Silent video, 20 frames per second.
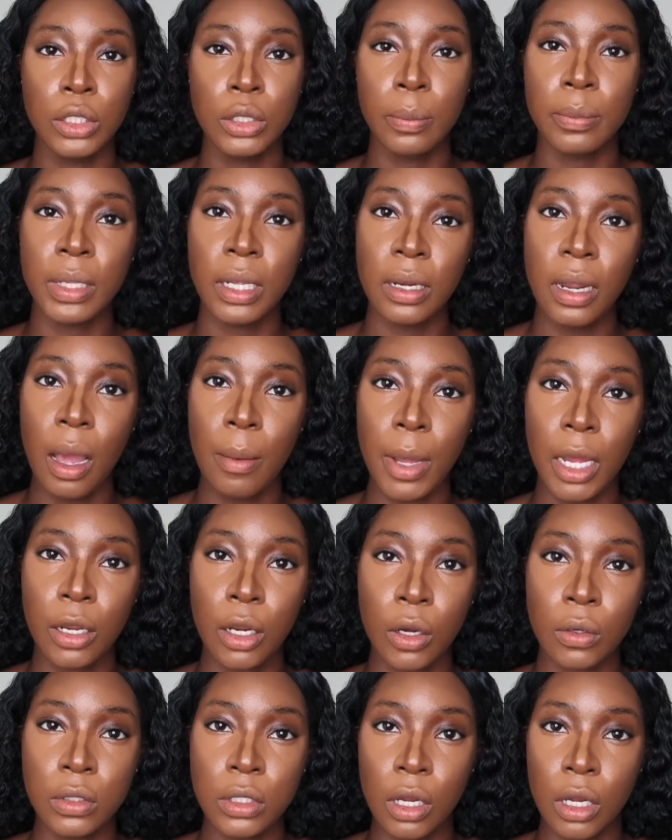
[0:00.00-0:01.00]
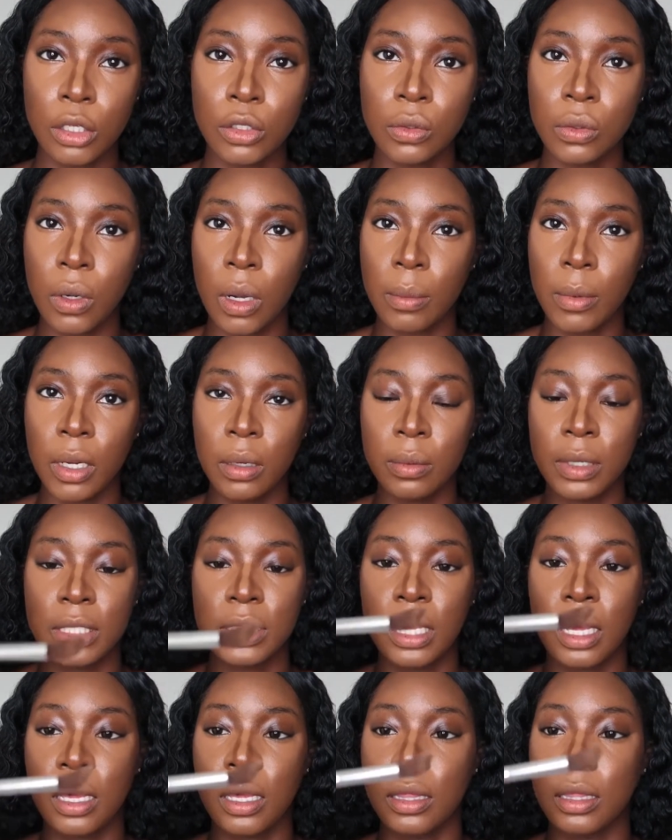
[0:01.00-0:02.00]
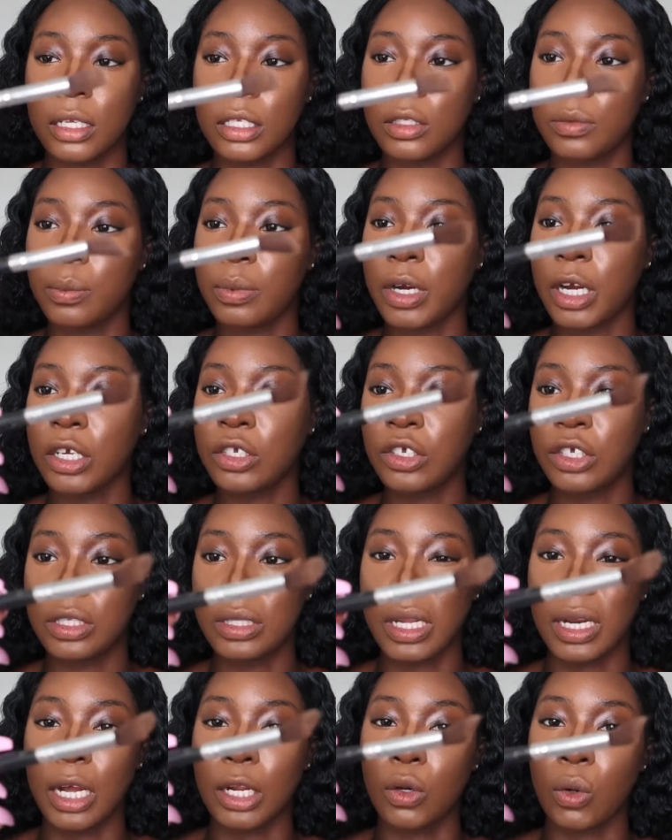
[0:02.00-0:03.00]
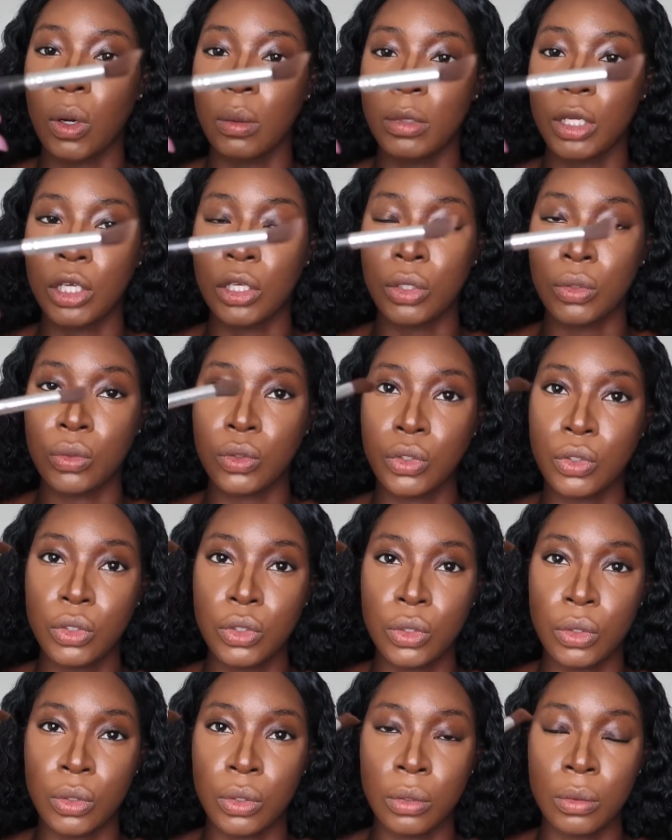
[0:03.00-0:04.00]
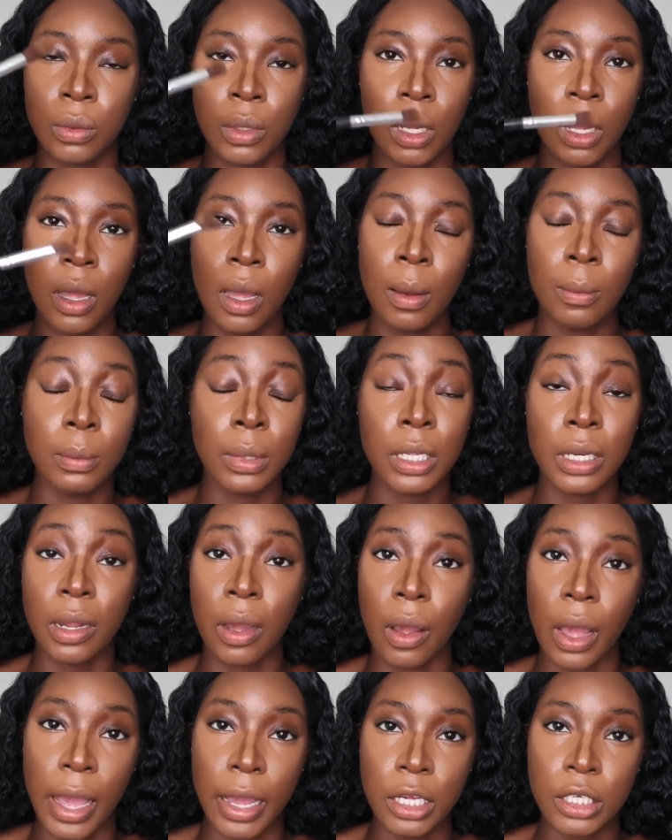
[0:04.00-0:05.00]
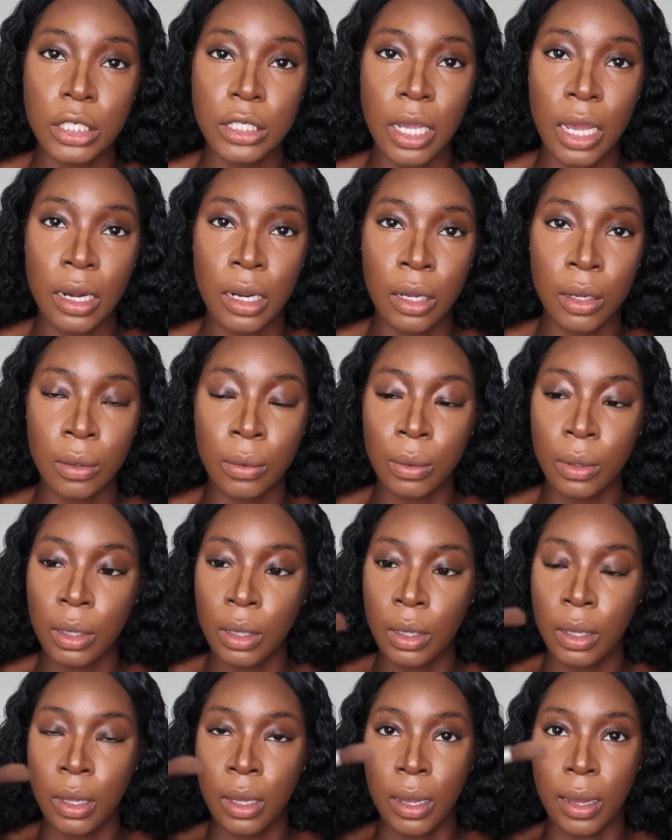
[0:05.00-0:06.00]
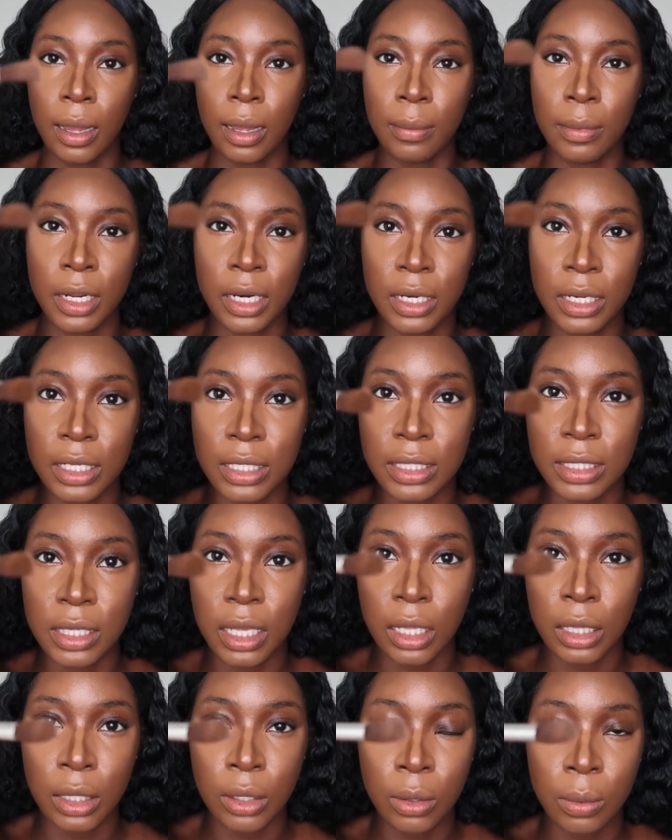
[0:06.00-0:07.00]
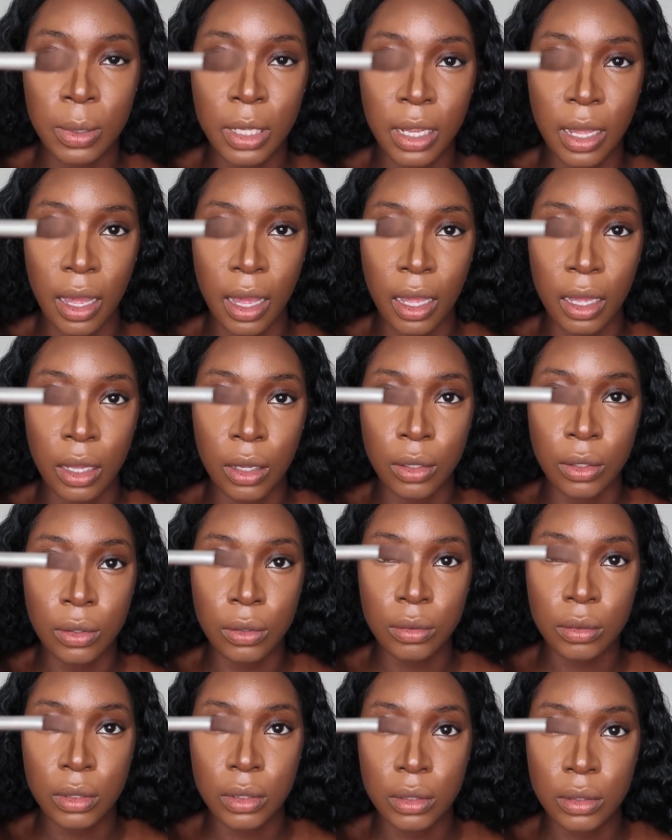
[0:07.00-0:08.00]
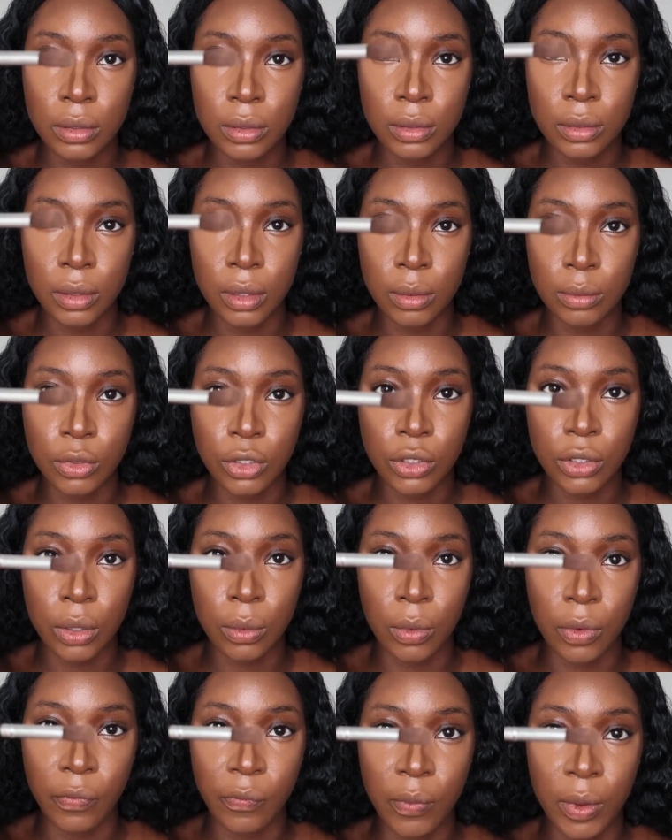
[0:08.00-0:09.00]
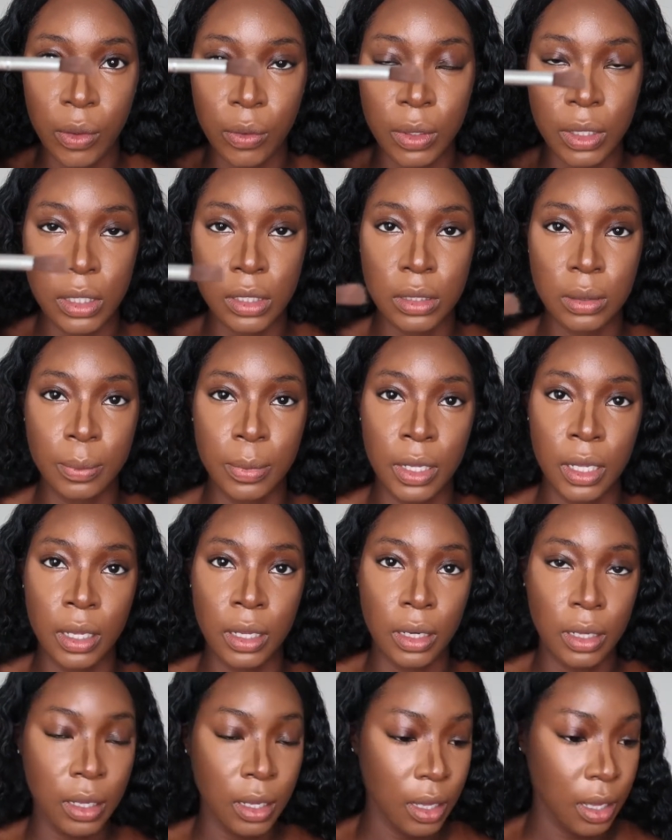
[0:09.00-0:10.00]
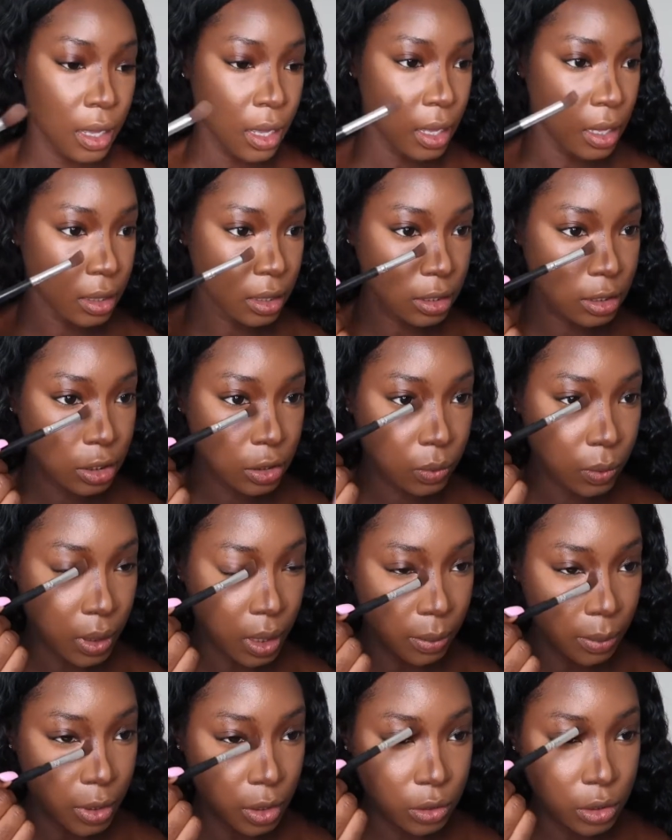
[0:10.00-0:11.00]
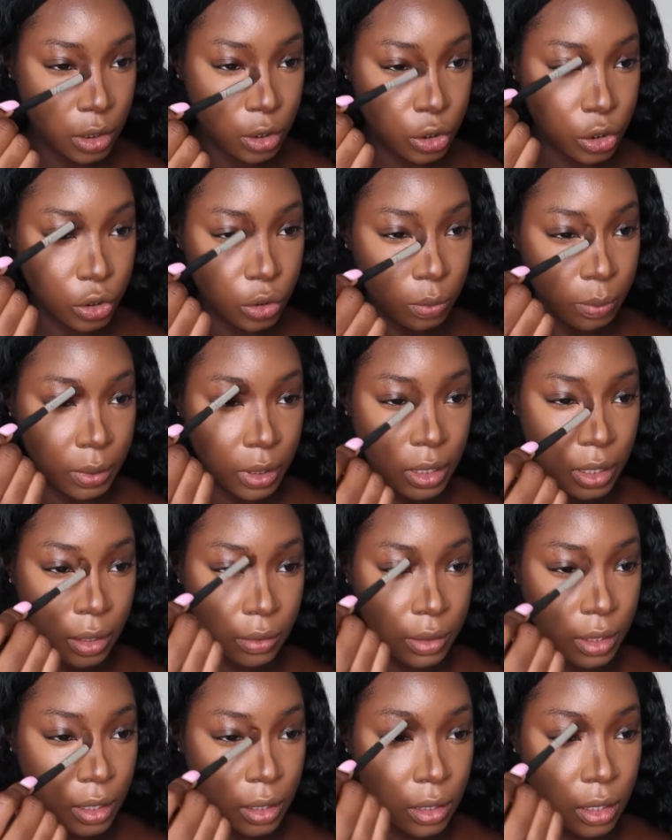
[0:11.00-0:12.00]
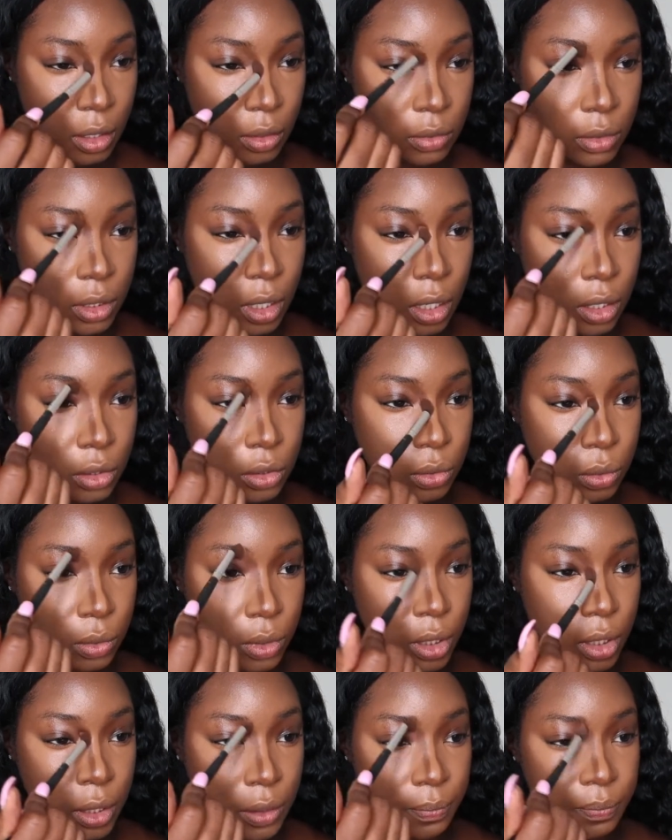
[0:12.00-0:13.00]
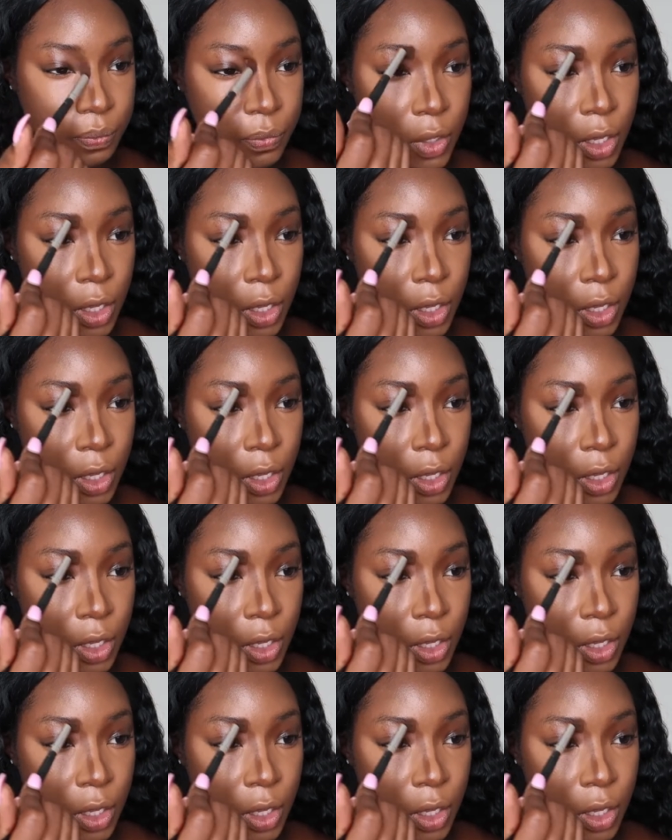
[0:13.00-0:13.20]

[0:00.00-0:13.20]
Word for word: To blend out my nose contour, I'm going to be taking this brush that I normally use to blend out eyeshadow, um, but it is a little bit angled. I'm sure it won't focus, but this is what I'm using to blend out that nose contour.